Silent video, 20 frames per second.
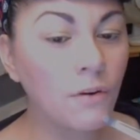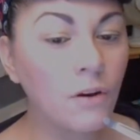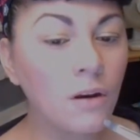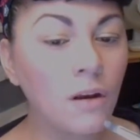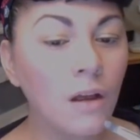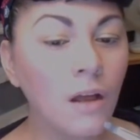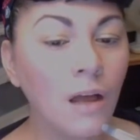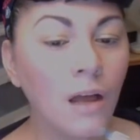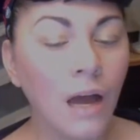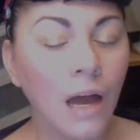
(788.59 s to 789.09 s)
I
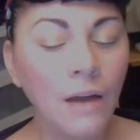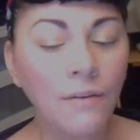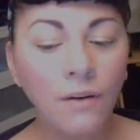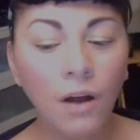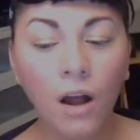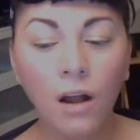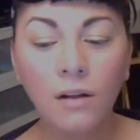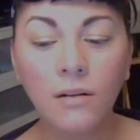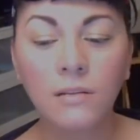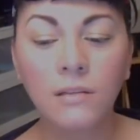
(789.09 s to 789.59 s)
have a
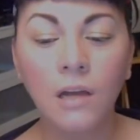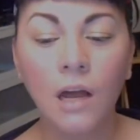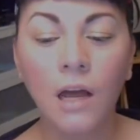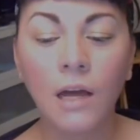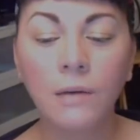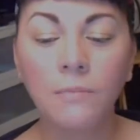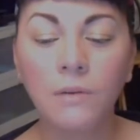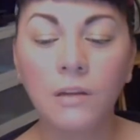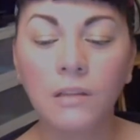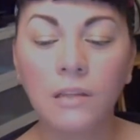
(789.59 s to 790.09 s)
hard
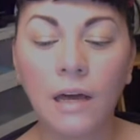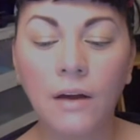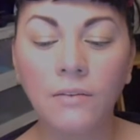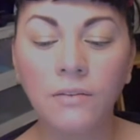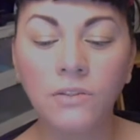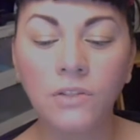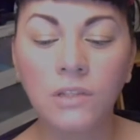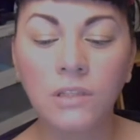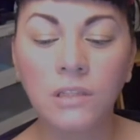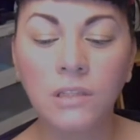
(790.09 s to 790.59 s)
time with that
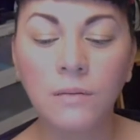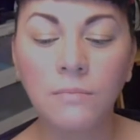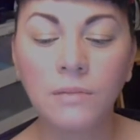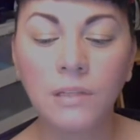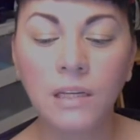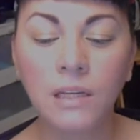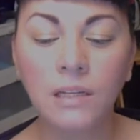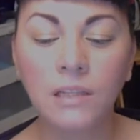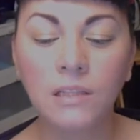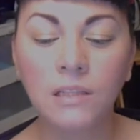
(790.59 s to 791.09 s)
one. It just seems
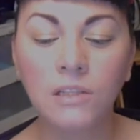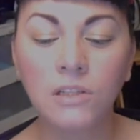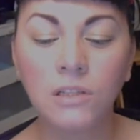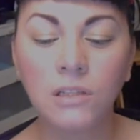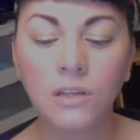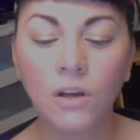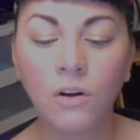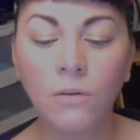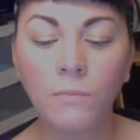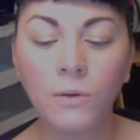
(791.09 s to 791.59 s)
like it's
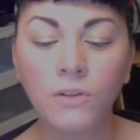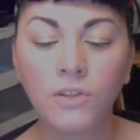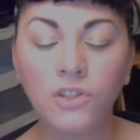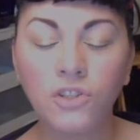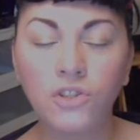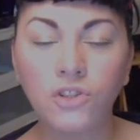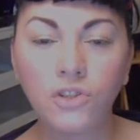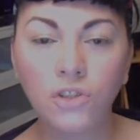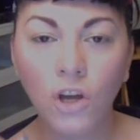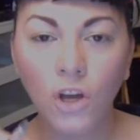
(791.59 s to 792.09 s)
just almost
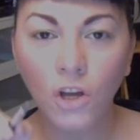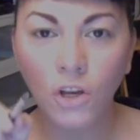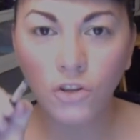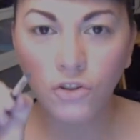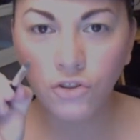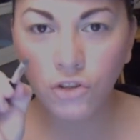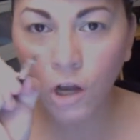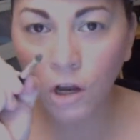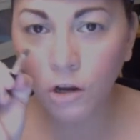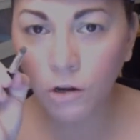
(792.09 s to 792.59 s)

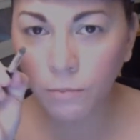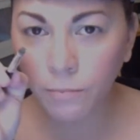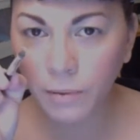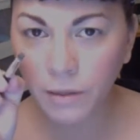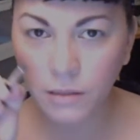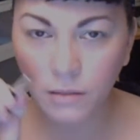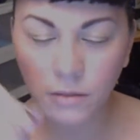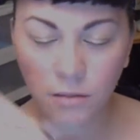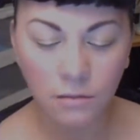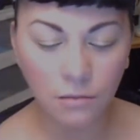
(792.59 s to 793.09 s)
too
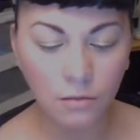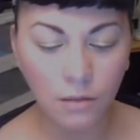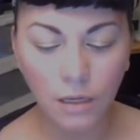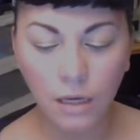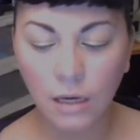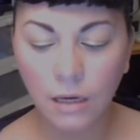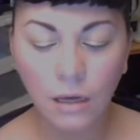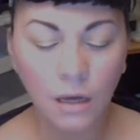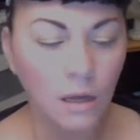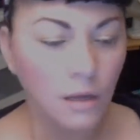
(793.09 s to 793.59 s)

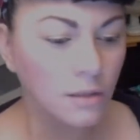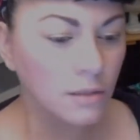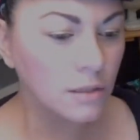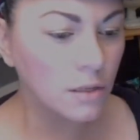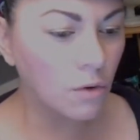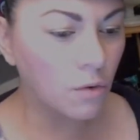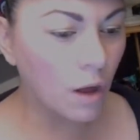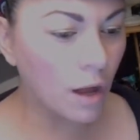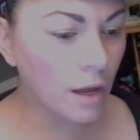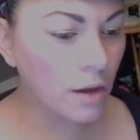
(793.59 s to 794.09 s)
pencil-y.
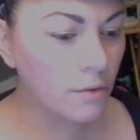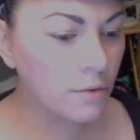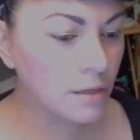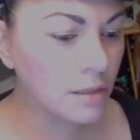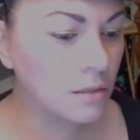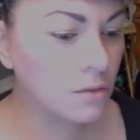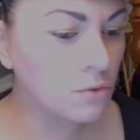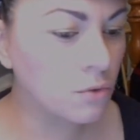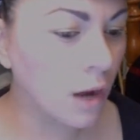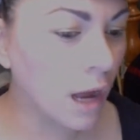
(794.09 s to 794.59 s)
So I
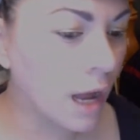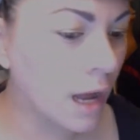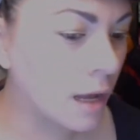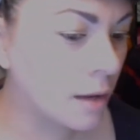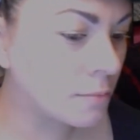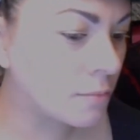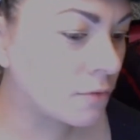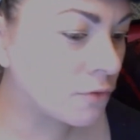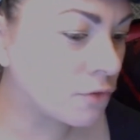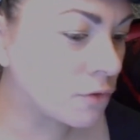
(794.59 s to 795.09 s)
always
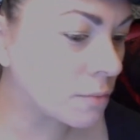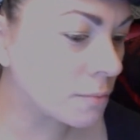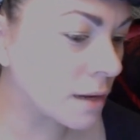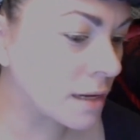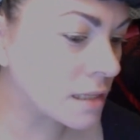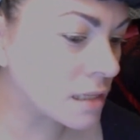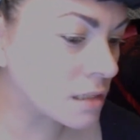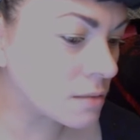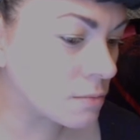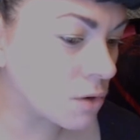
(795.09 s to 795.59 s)
grab, for
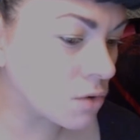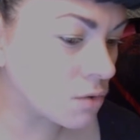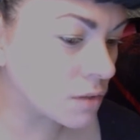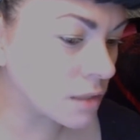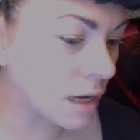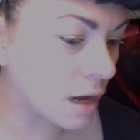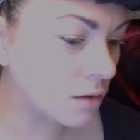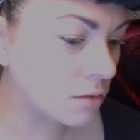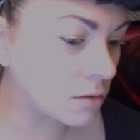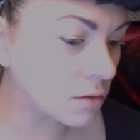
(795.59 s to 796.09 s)
my smoked
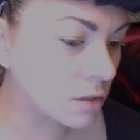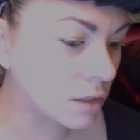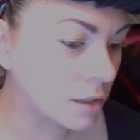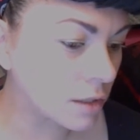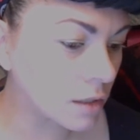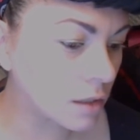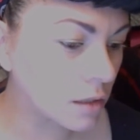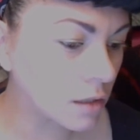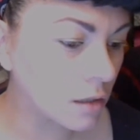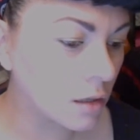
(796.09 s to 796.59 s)
out
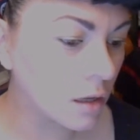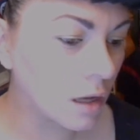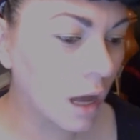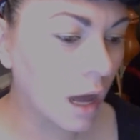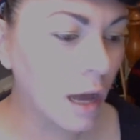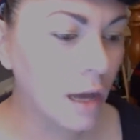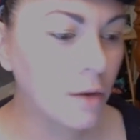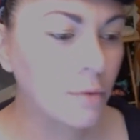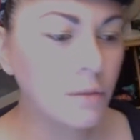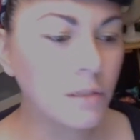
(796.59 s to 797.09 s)
look,
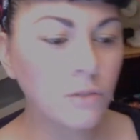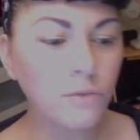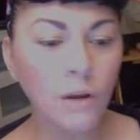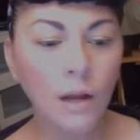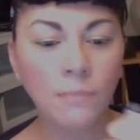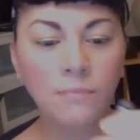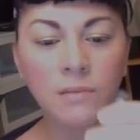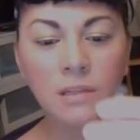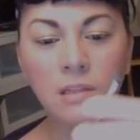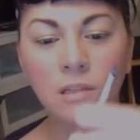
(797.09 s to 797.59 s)
I always
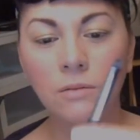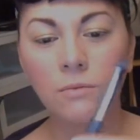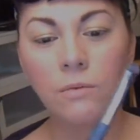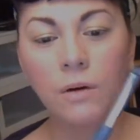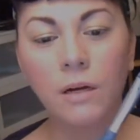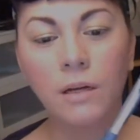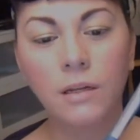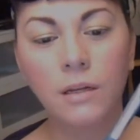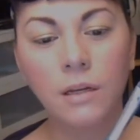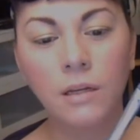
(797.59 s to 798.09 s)
grab this
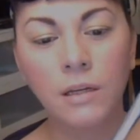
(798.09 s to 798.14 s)
one.